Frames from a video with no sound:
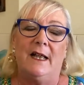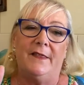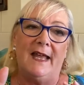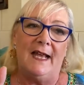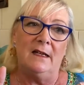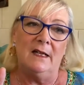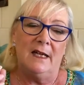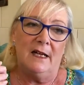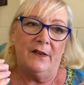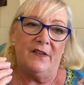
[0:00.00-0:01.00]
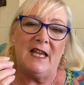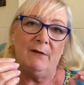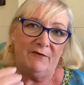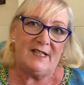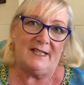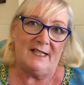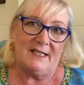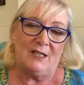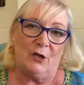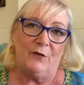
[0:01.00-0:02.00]
then the
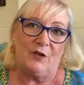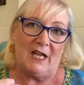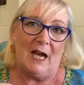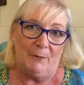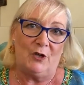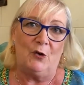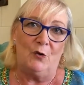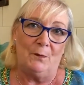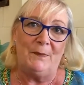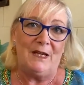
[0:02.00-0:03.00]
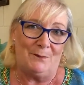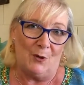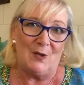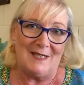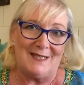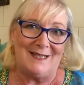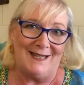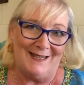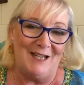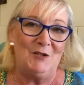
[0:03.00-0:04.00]
emphasis of the Capricorn big boys
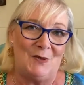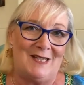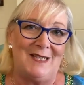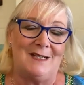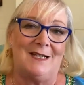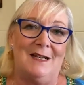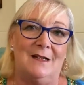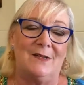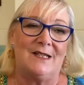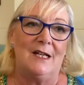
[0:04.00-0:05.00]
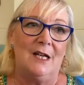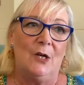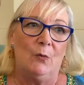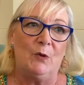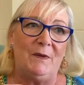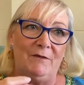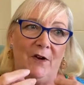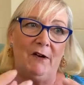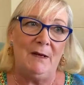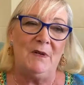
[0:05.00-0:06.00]
in your 6th house would be
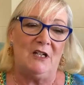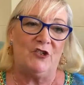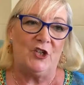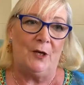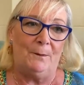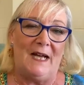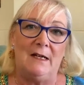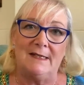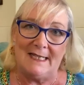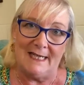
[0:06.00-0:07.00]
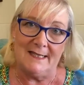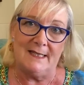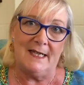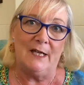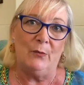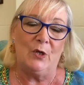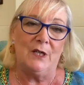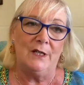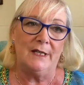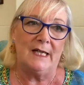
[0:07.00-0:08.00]
very much about day-to-day
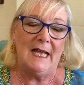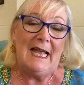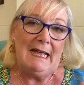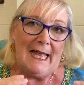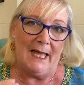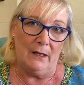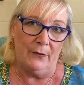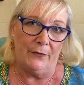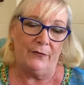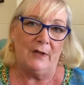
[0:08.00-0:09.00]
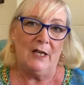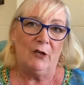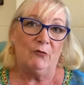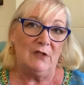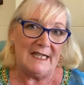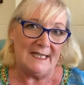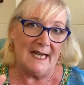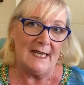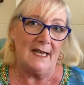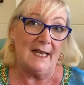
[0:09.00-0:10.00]
work, health, really
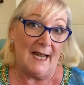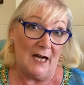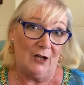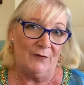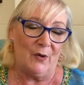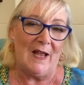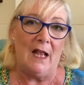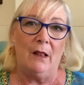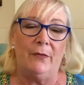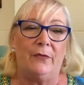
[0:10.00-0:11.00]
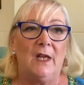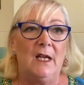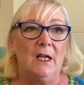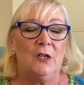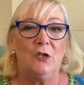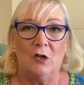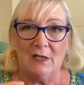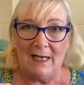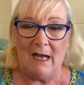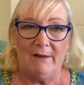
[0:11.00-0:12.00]
taking care of your health, not
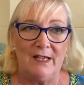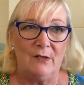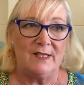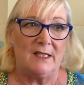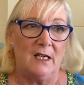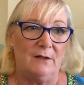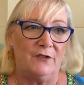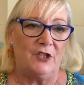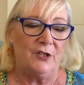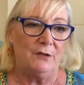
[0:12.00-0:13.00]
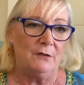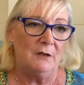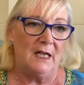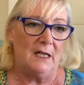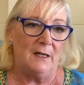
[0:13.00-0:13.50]
allowing yourself to,